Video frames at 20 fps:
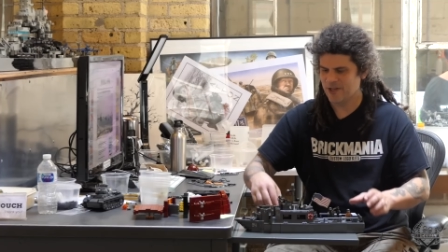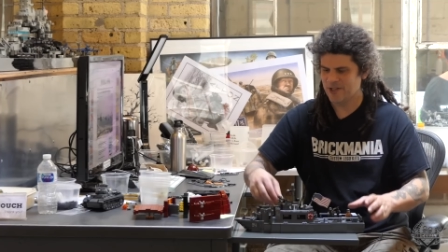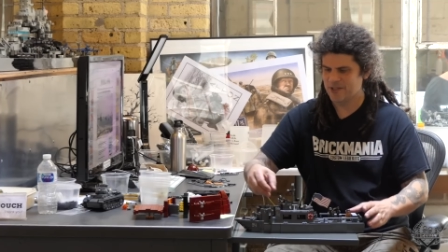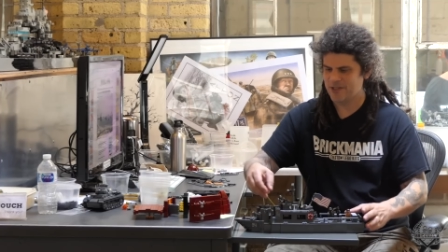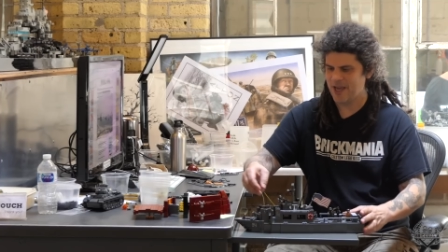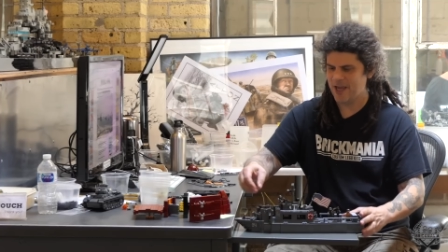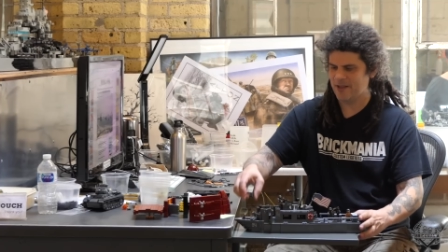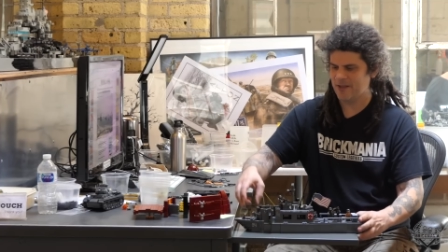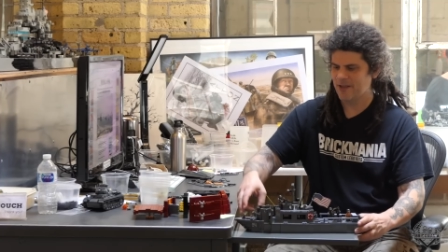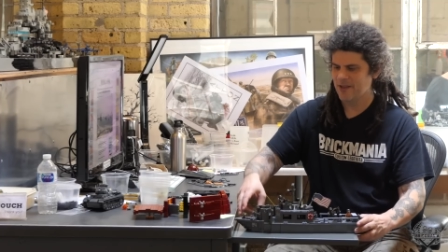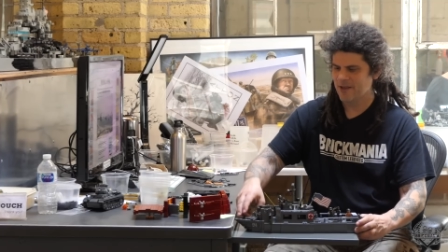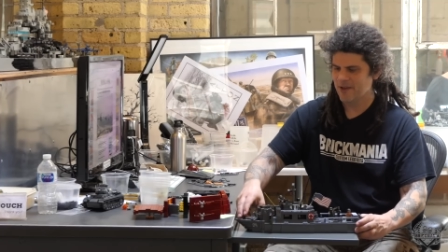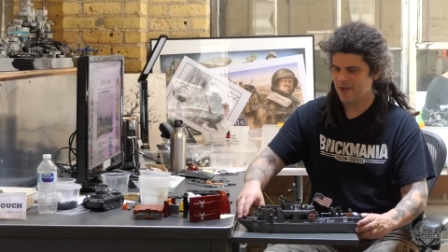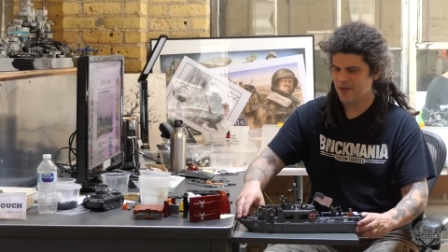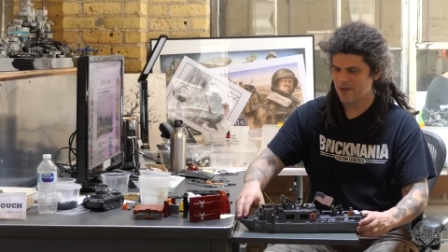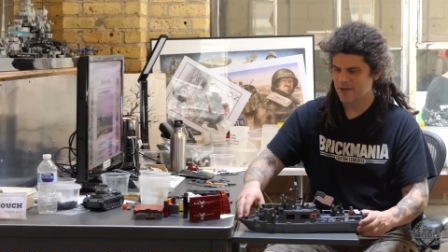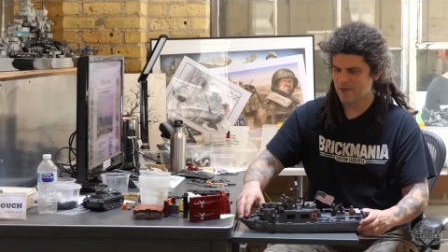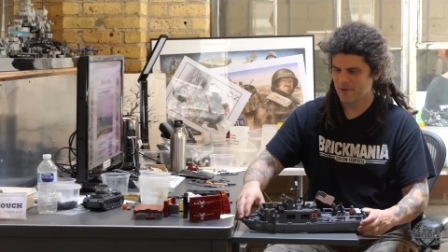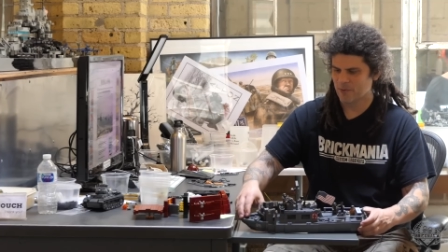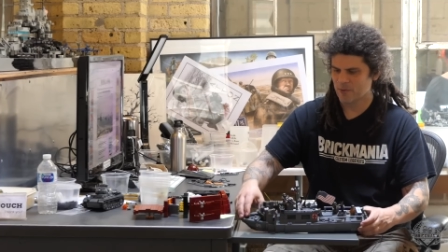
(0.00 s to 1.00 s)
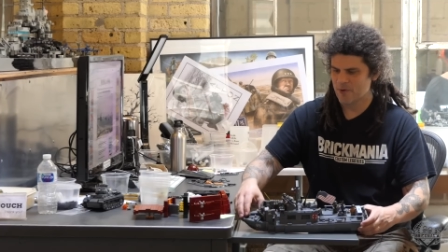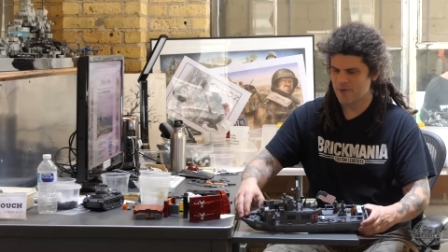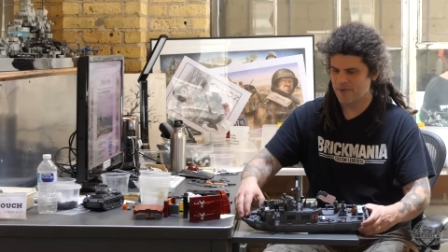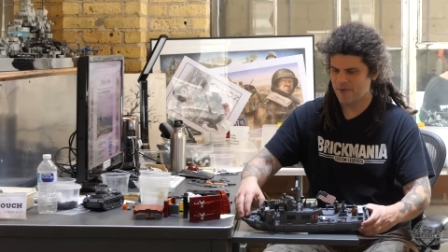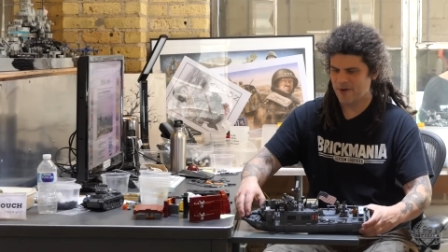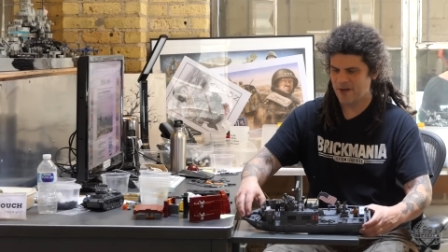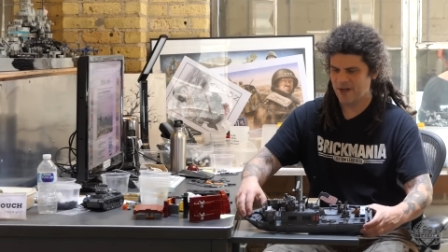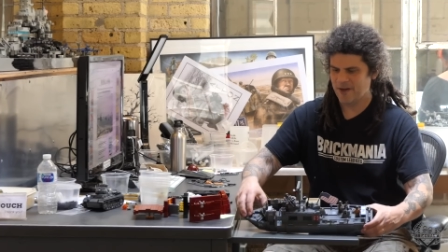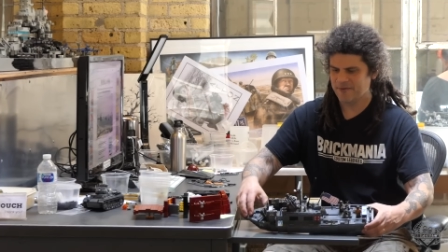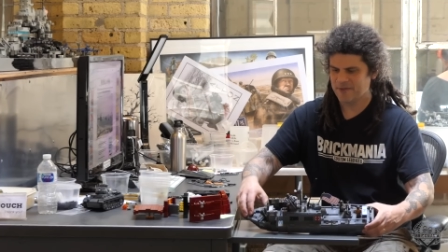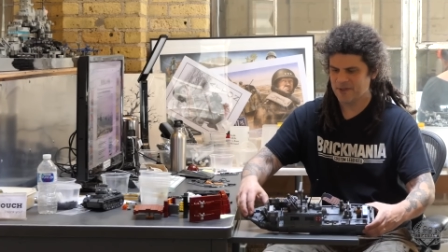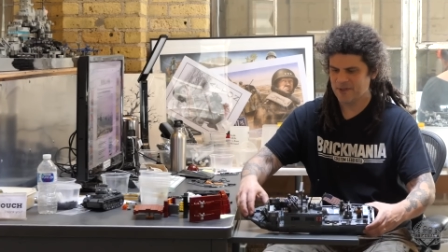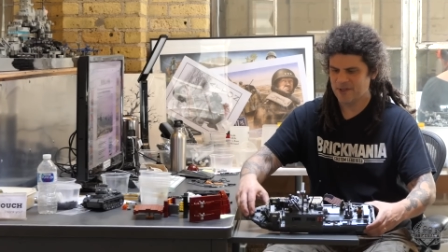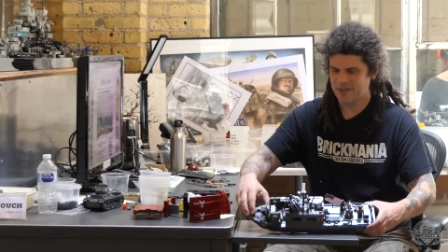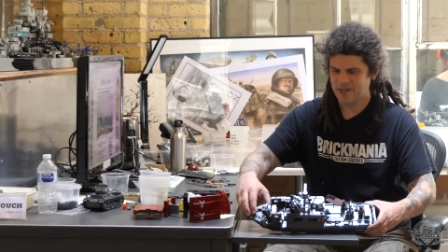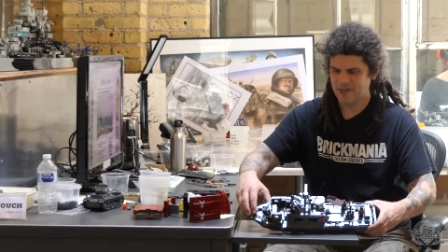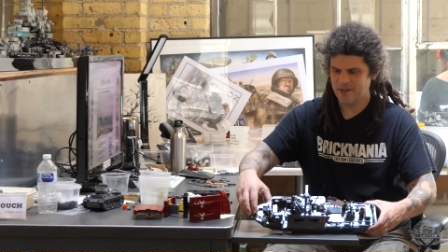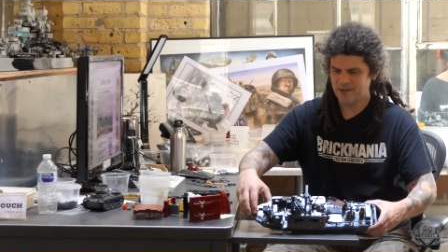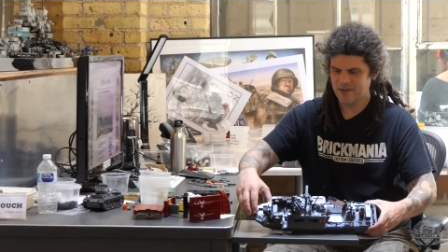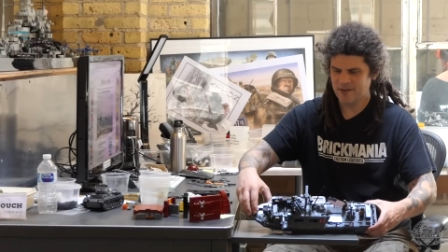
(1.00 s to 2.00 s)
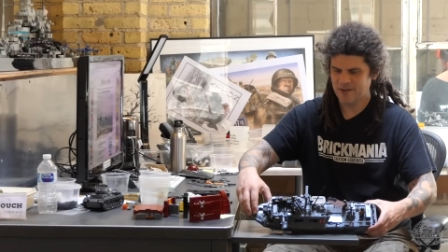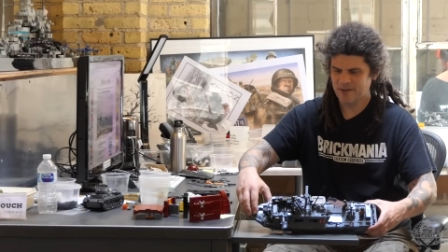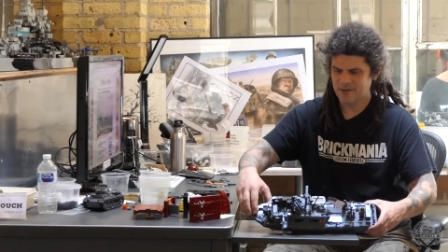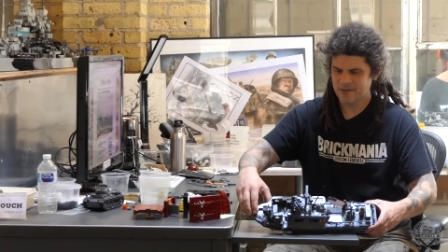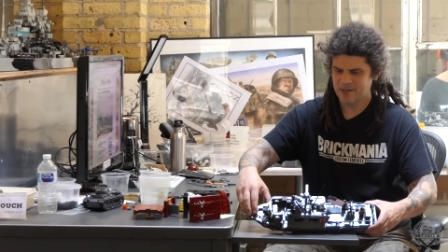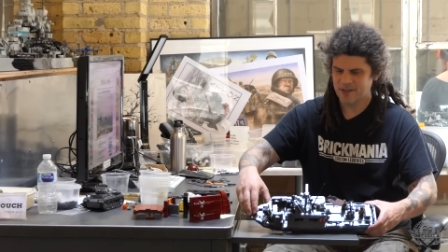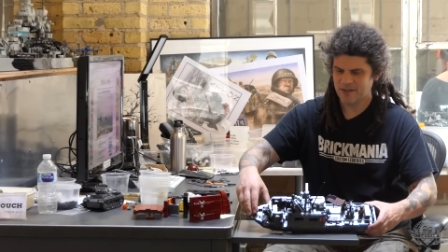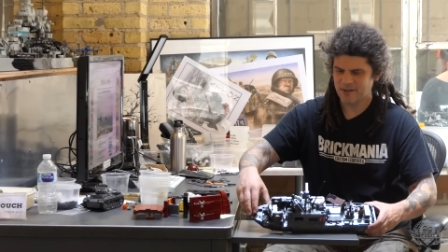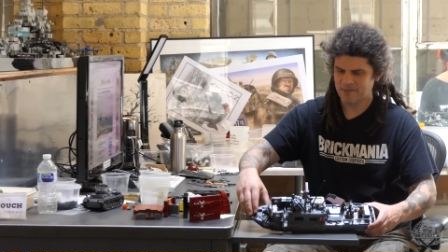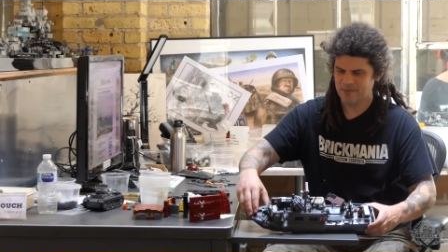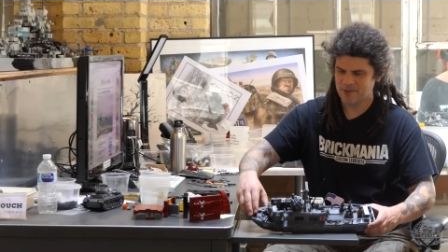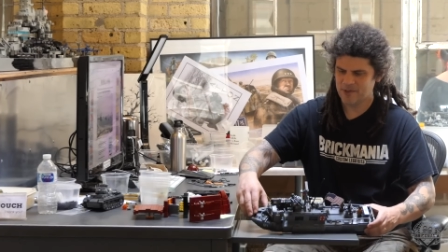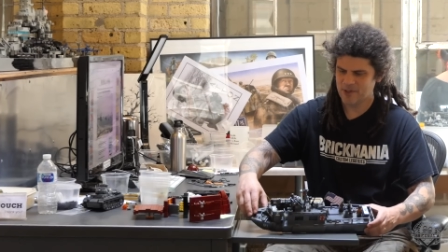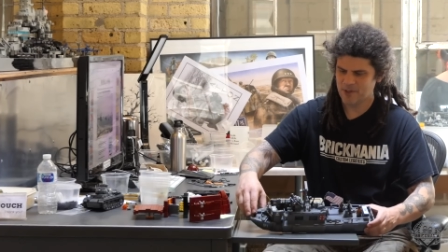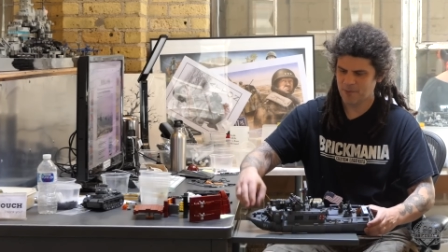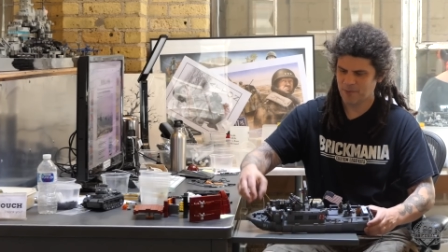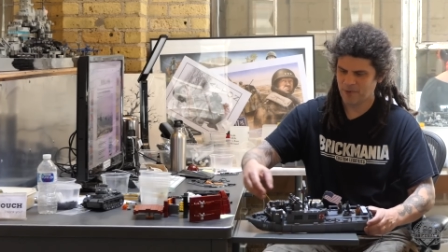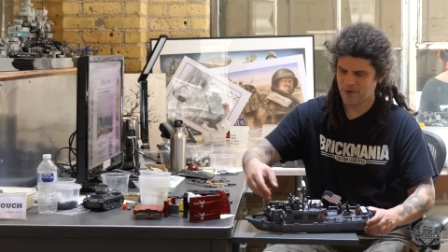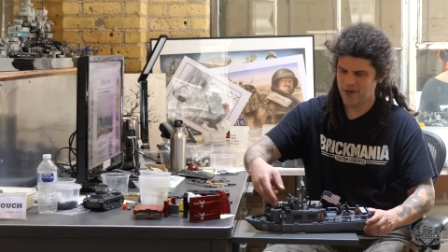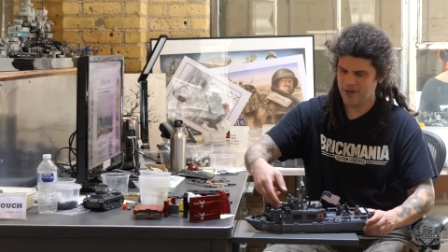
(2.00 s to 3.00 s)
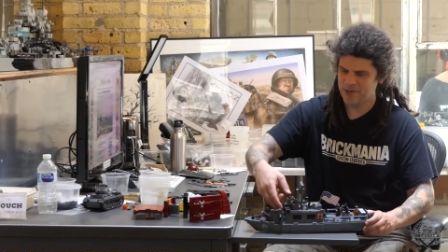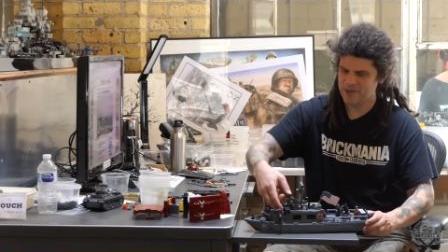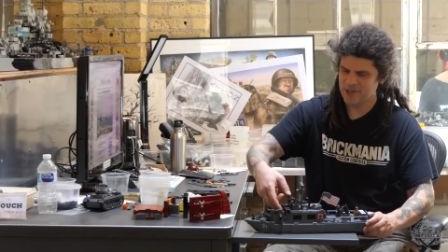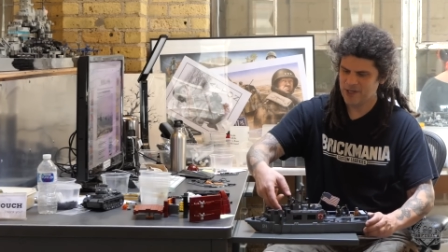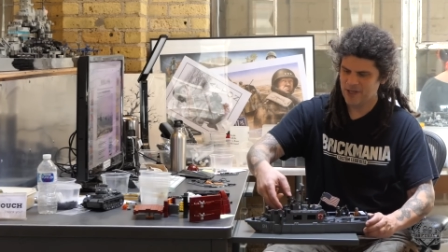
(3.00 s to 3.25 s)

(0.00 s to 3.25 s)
You can take the roof off to the to the to the bridge,